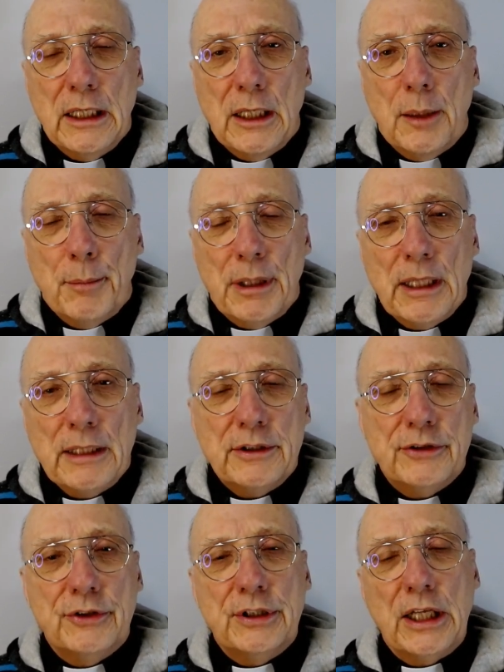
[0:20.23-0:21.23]
But I'd like
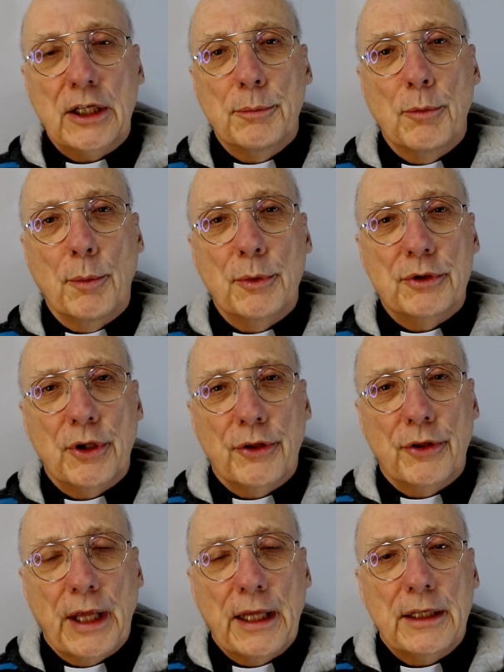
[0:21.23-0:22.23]
just to take a moment to
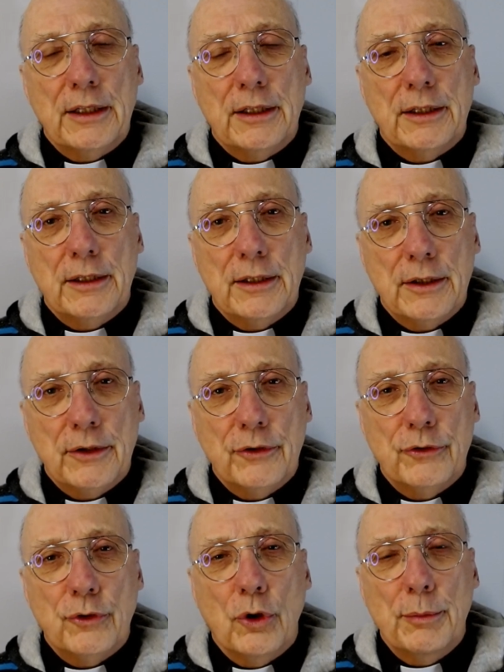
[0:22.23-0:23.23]
thank
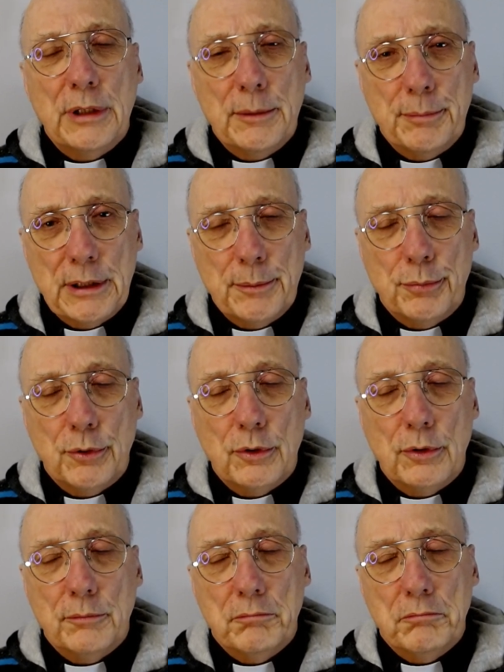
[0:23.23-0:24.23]
so many
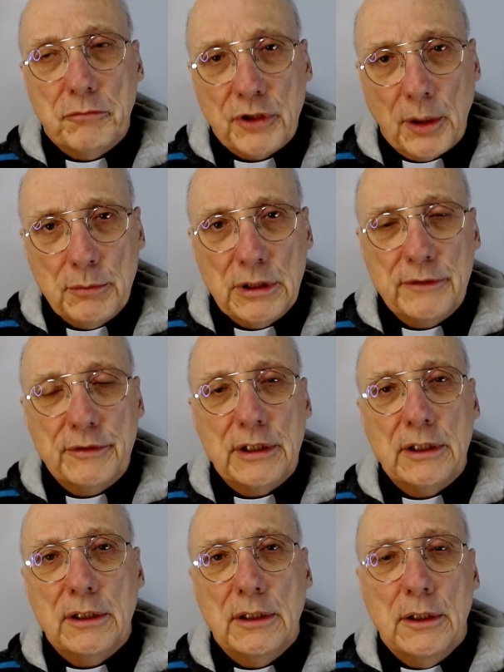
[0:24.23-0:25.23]
people, some
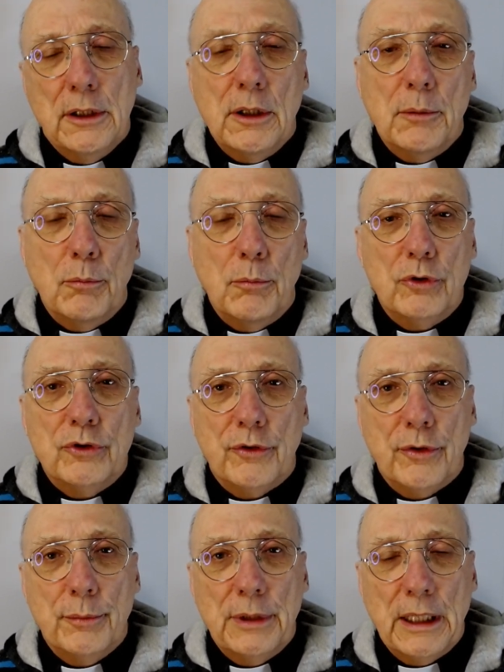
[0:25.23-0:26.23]
living, most of
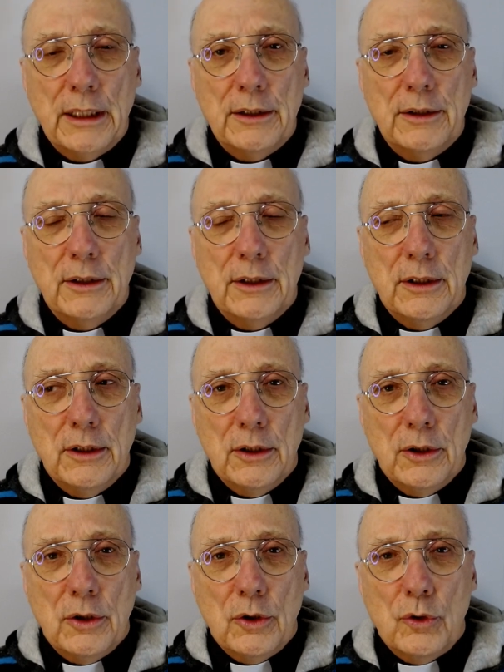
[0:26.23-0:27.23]
them dead,
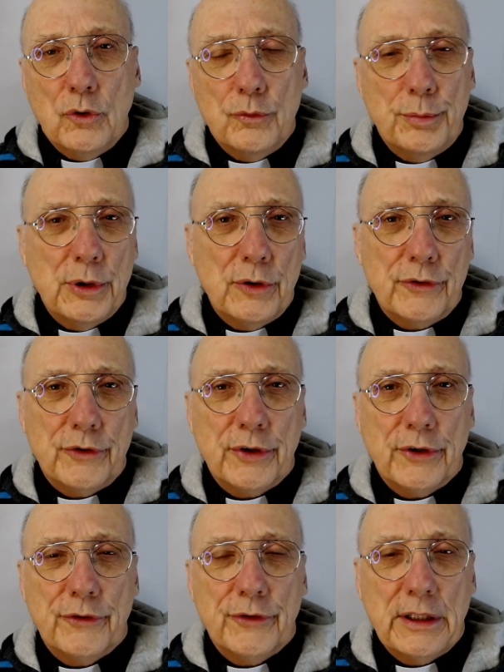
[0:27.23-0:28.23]
who've built
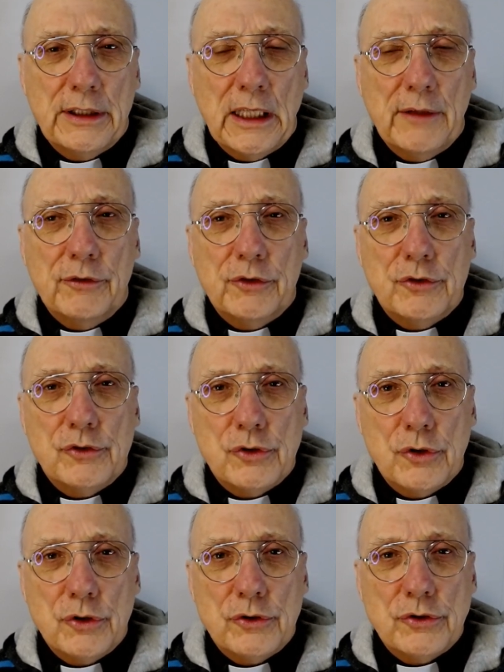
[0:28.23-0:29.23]
St. David's
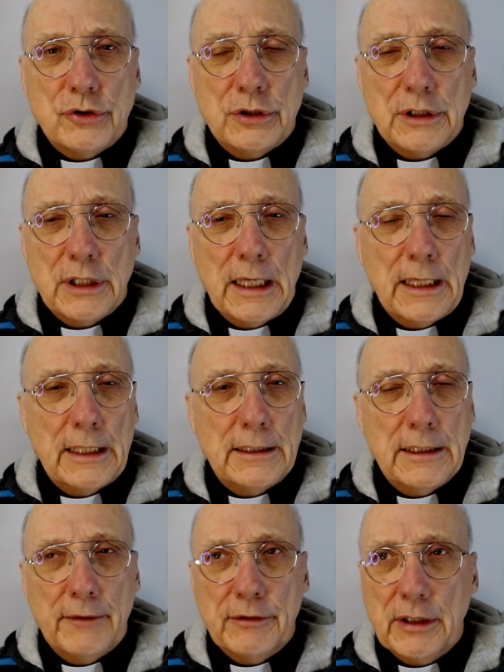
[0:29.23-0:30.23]
Church and
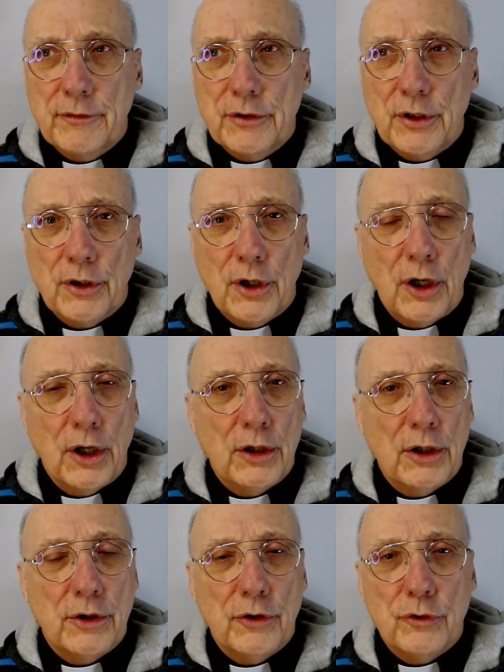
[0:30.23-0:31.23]
have given their
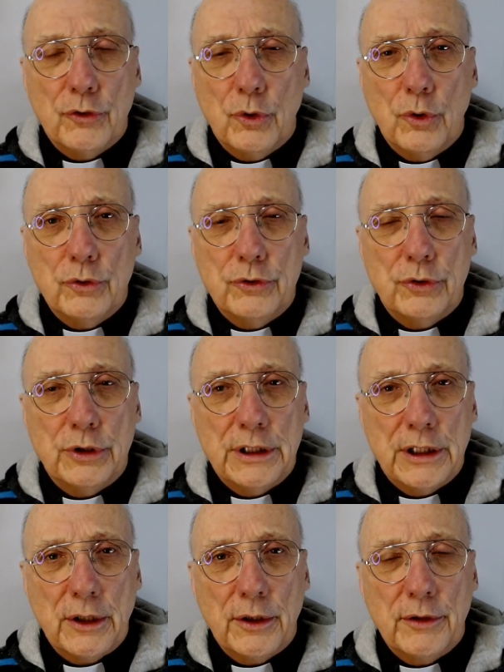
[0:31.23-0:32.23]
heart and soul to
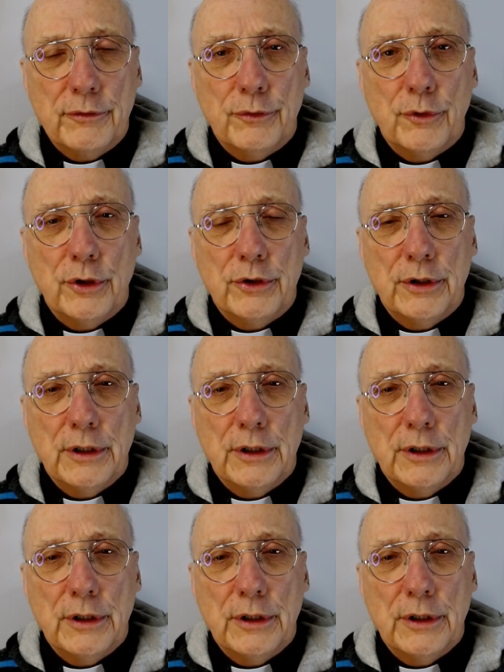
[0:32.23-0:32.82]
caring for it.